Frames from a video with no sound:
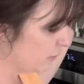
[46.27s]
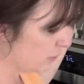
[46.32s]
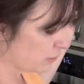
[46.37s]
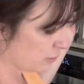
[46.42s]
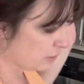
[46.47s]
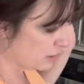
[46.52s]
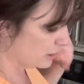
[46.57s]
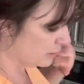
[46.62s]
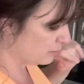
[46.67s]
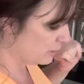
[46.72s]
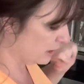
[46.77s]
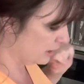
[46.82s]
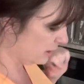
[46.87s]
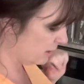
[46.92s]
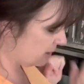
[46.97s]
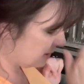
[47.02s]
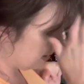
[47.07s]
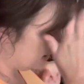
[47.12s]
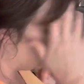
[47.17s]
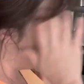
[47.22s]
13
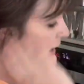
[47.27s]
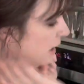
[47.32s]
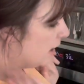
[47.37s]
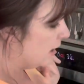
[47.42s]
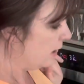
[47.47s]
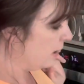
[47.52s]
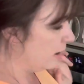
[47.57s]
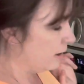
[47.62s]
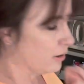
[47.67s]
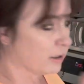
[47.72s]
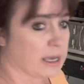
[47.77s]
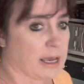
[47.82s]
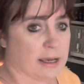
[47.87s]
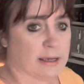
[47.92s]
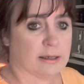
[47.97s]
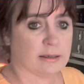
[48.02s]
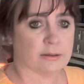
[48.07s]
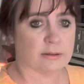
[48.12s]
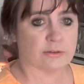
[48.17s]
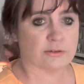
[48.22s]
minutes. Okay,
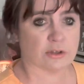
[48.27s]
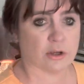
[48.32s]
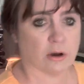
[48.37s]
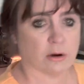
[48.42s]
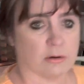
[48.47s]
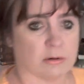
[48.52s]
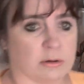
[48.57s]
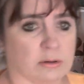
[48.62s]
so